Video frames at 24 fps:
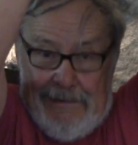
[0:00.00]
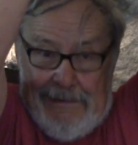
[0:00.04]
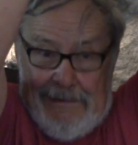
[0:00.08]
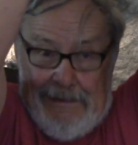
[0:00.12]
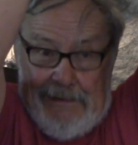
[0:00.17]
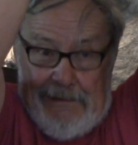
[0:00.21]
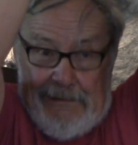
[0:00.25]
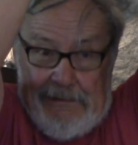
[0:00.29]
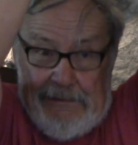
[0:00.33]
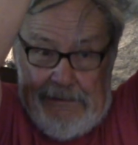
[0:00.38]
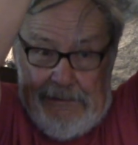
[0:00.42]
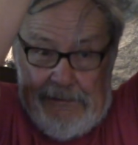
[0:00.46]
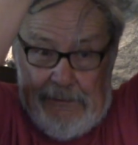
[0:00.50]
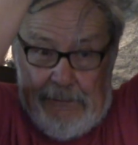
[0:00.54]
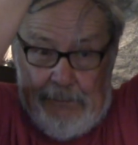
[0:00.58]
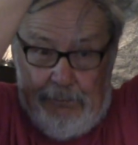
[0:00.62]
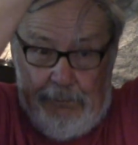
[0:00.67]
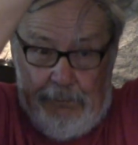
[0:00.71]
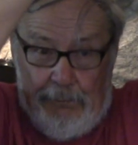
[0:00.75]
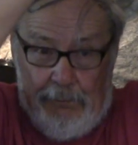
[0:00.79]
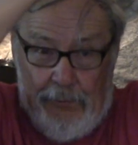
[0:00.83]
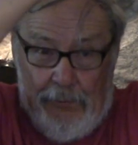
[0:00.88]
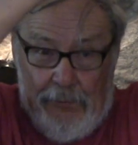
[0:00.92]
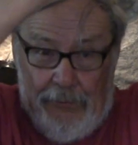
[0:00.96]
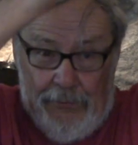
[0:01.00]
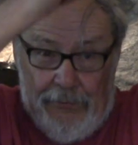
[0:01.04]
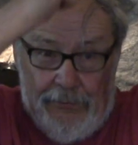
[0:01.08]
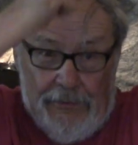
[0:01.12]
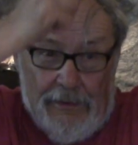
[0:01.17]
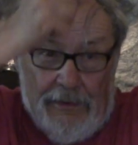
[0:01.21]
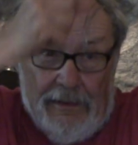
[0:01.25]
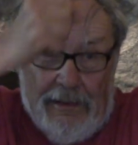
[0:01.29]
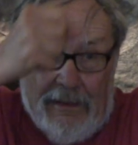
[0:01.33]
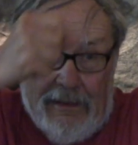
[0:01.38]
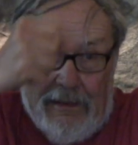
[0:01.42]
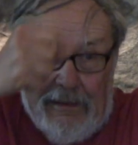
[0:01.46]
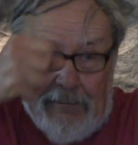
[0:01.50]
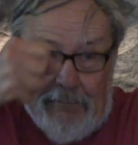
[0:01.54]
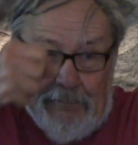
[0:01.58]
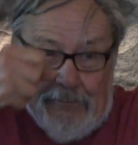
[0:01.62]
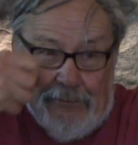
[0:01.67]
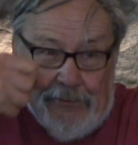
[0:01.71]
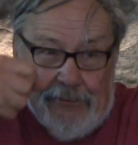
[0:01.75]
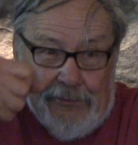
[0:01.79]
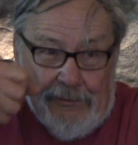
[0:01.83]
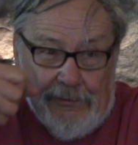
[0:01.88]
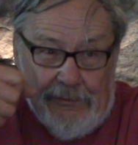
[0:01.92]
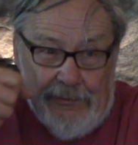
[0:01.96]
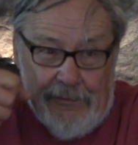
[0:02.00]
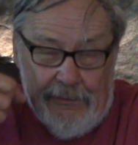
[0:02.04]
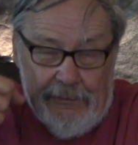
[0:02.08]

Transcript: and he used both arms